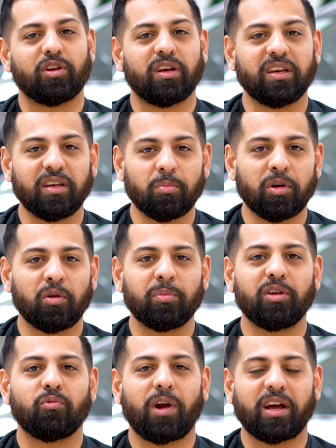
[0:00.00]
You can
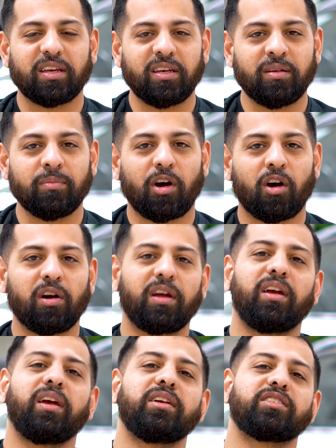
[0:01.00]
email me Rahim,
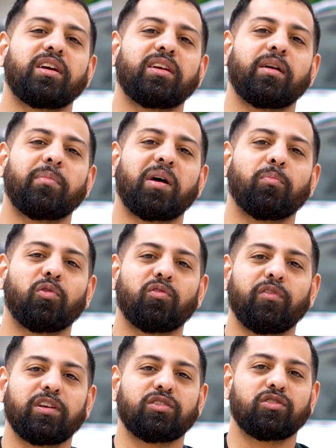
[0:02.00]
Rahim at
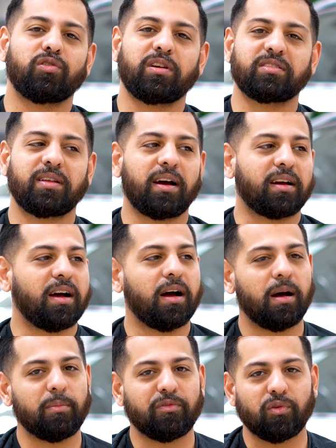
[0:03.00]

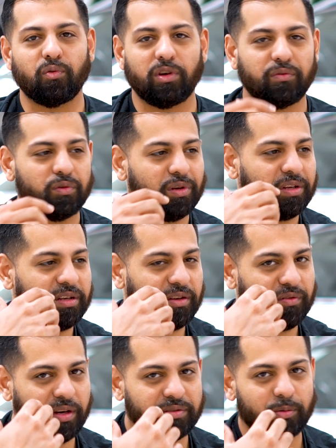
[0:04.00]
MotorvationTrucks.com. If you
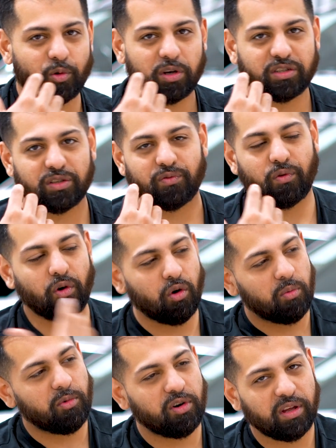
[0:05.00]
have some questions for
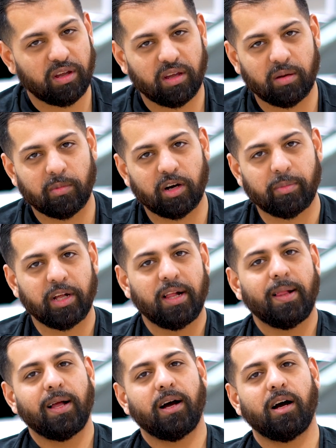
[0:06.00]
Homer, hit him up.
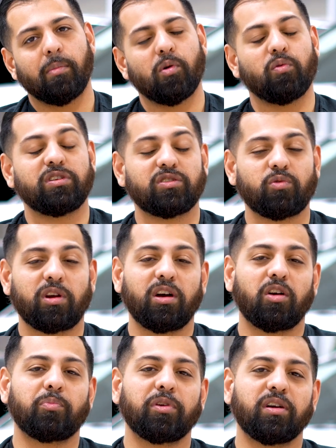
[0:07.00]
But we just
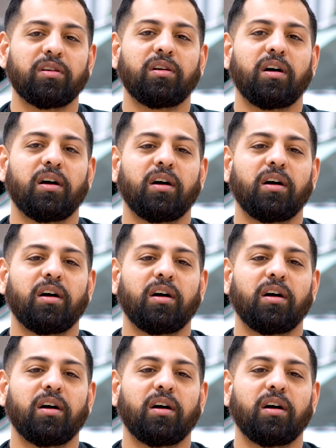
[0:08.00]
want to help you.